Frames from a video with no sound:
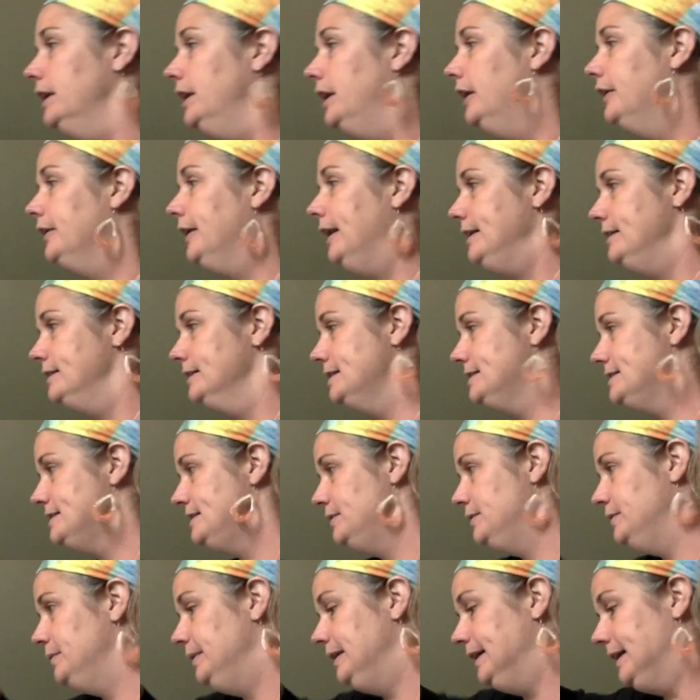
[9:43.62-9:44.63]
All right, let's
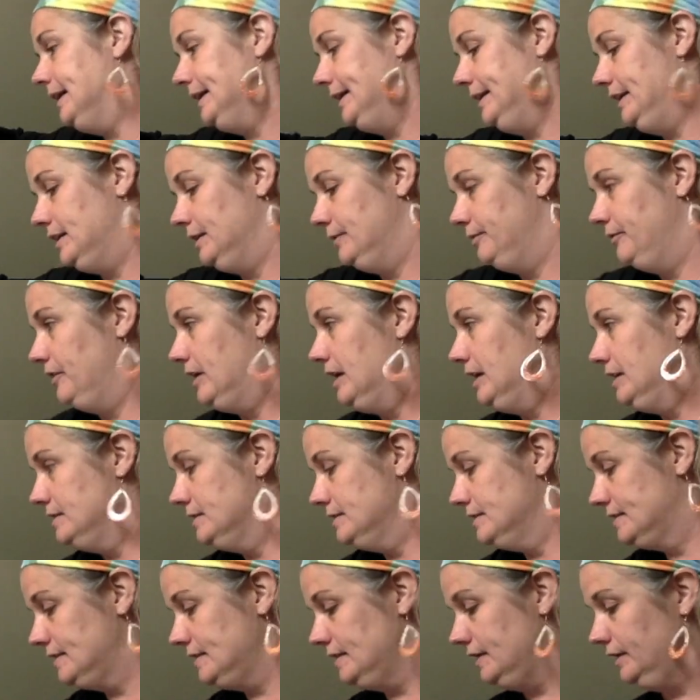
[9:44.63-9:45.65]
see what we got here,
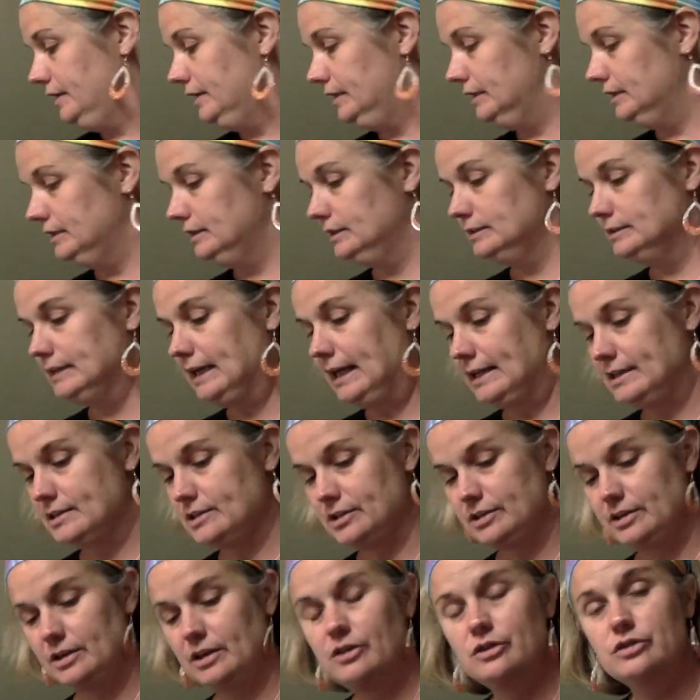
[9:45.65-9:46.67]
friends.
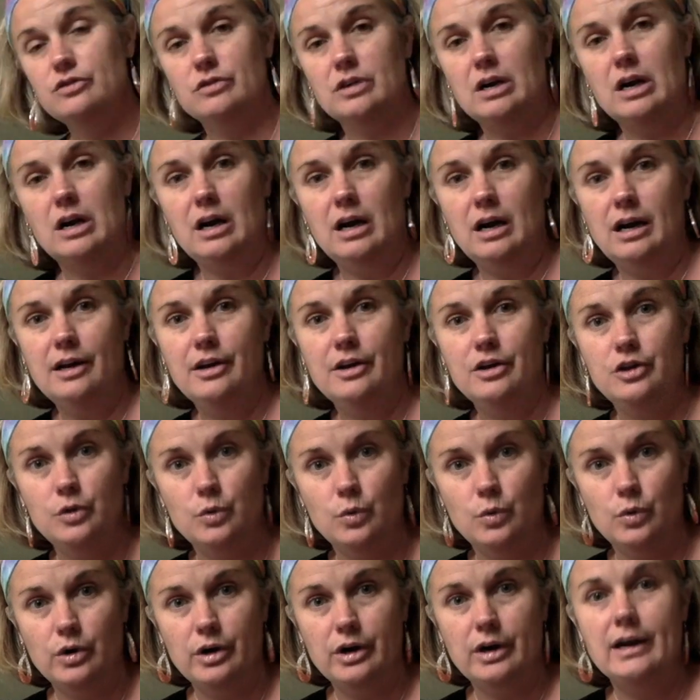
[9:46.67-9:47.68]
Let's draw
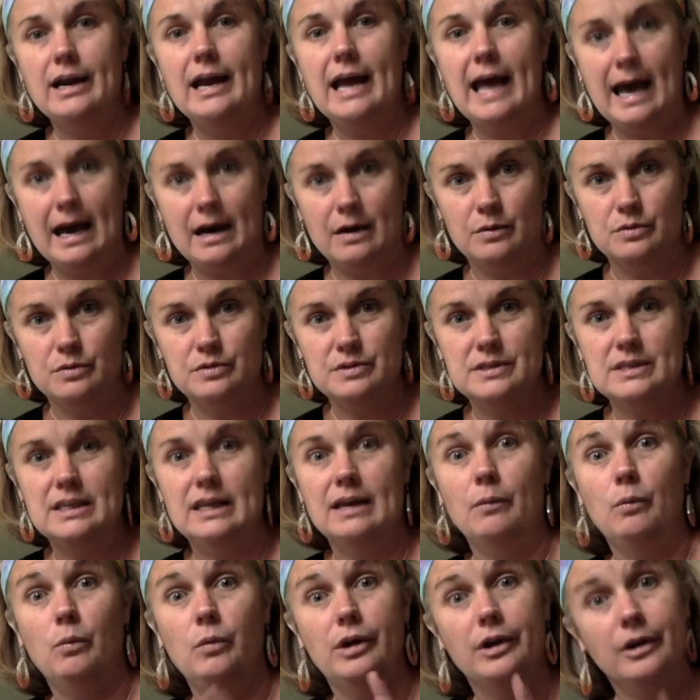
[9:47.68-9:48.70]
your house,
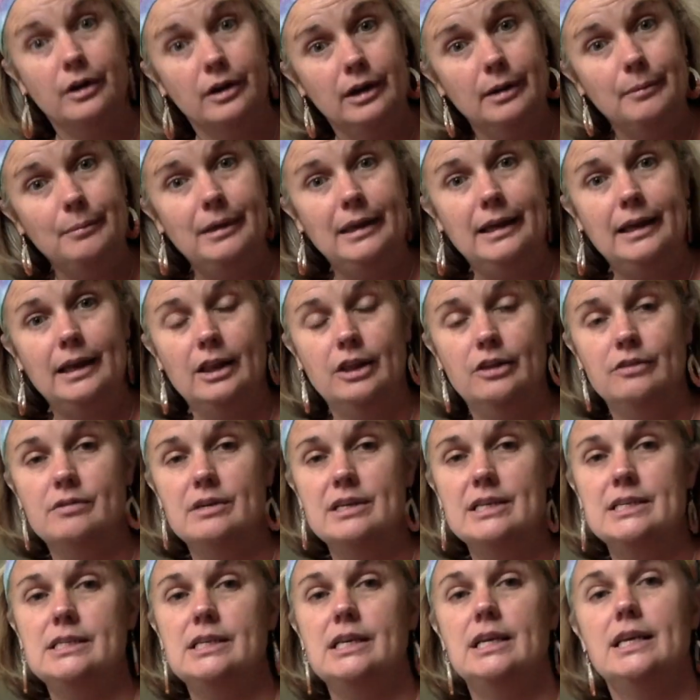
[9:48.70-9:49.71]
and we're going to make it
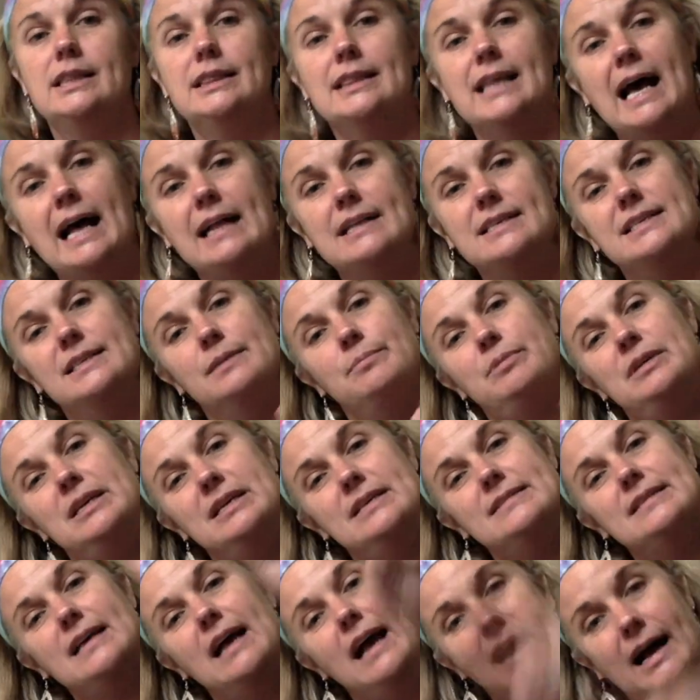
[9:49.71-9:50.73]
3D. That's the
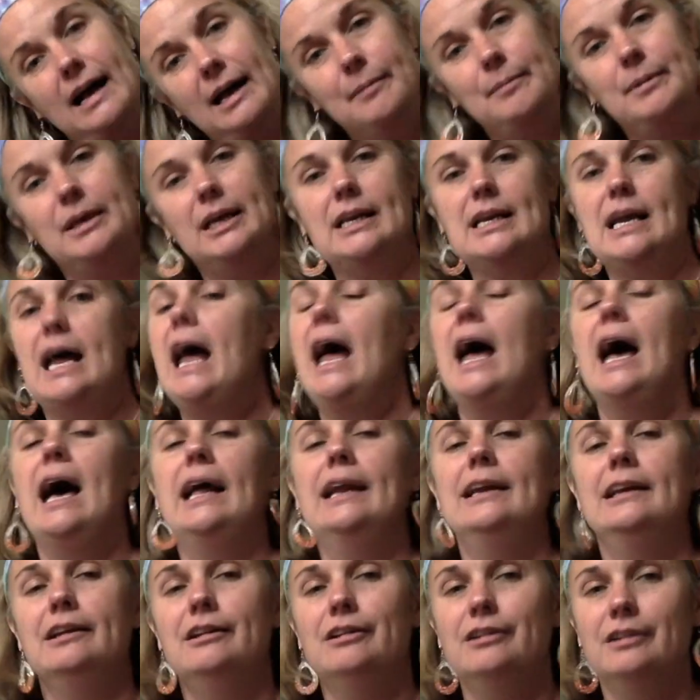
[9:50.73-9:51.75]
piece I'm going to add
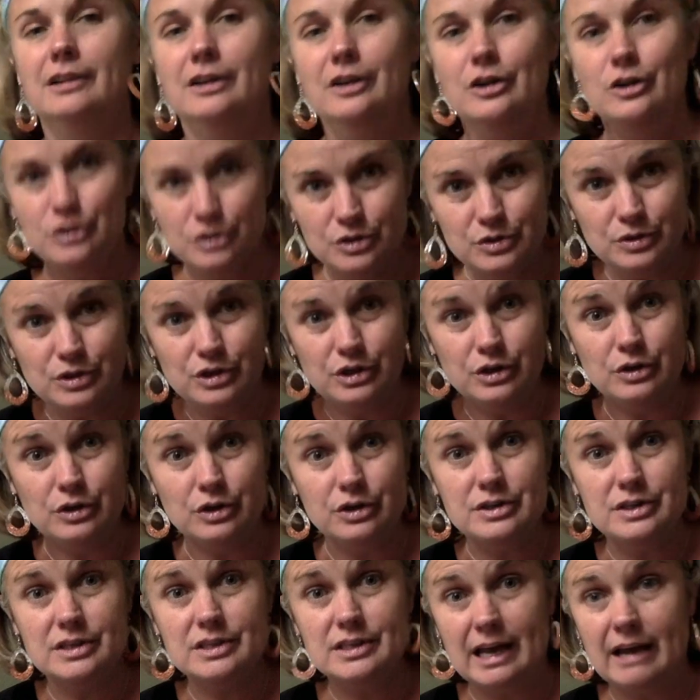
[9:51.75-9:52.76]
in to your
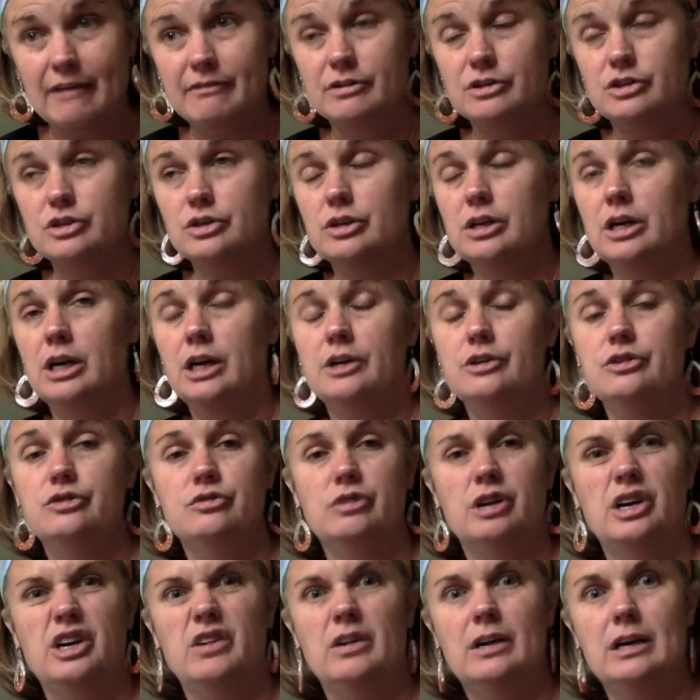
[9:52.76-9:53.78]
scavenger hunt,
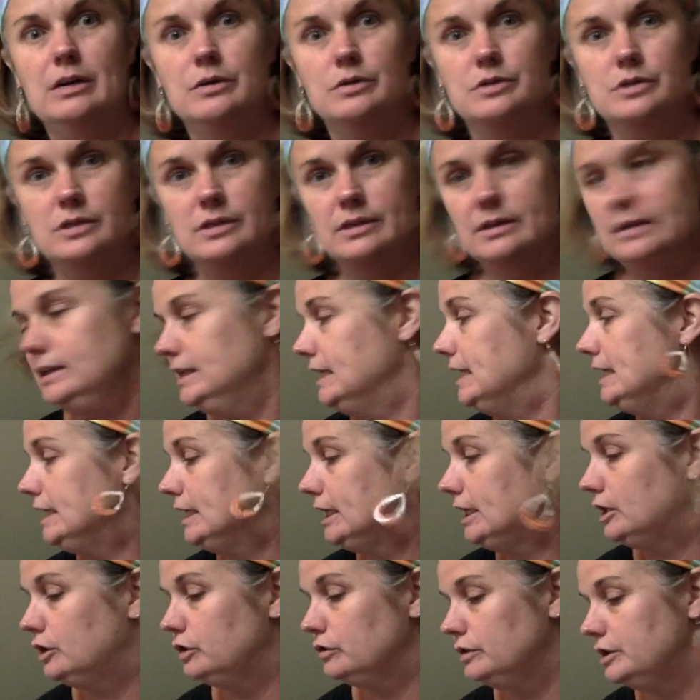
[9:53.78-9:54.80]
draw your house in
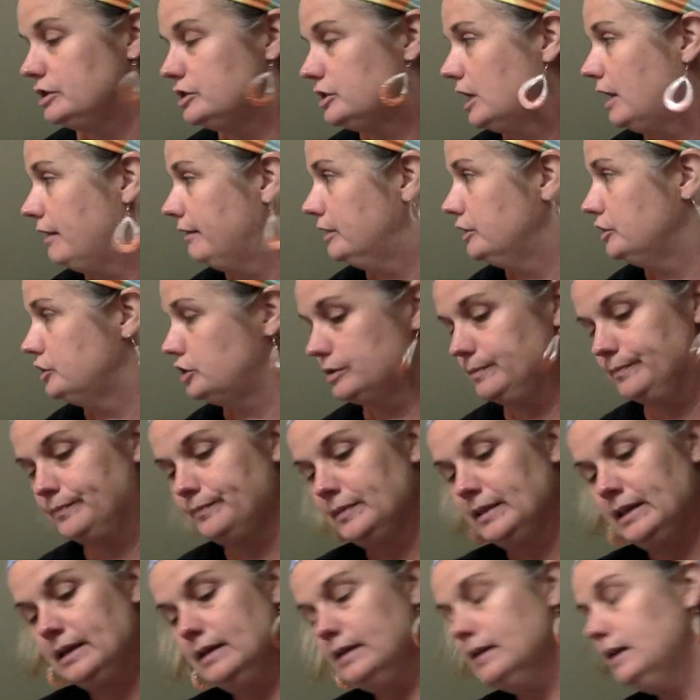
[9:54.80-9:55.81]
Kittery challenge.
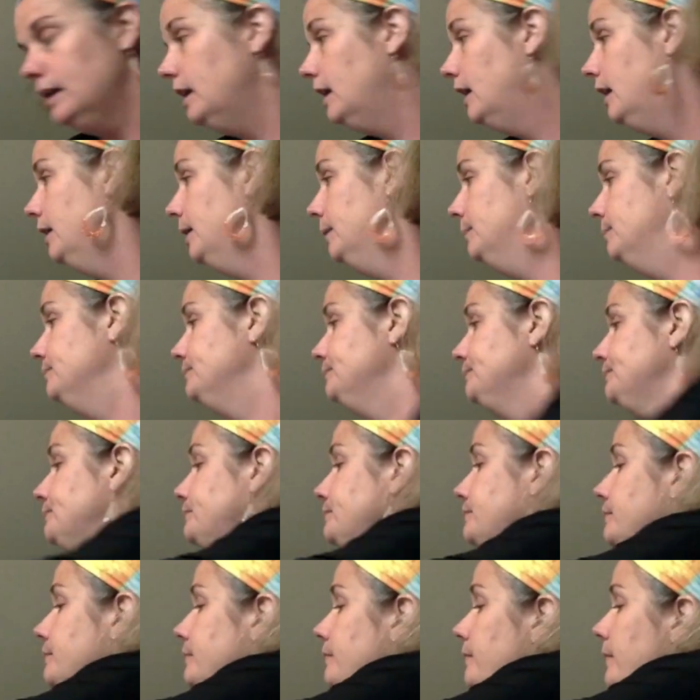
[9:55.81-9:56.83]
So
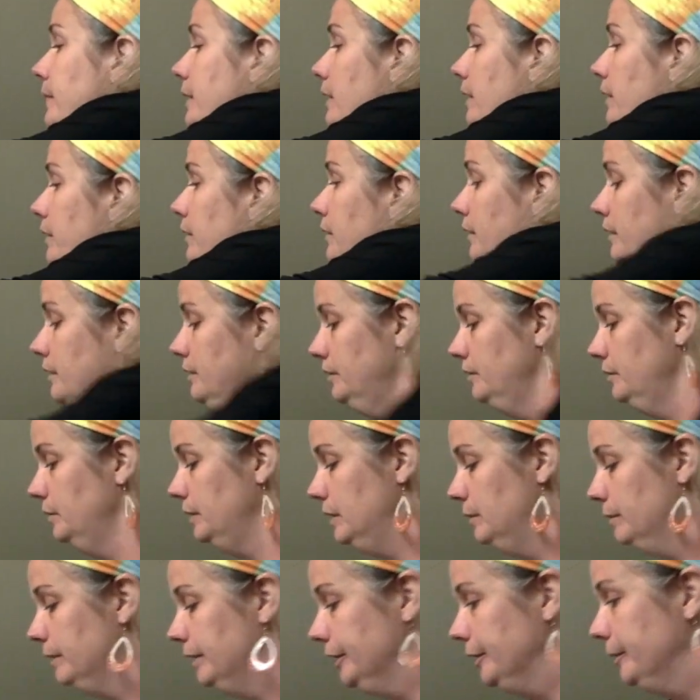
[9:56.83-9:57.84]

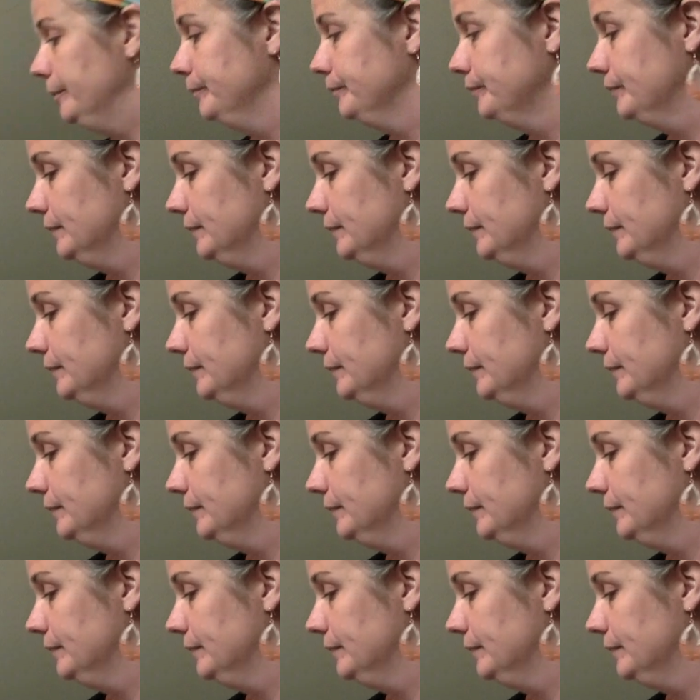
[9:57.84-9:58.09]
here we go.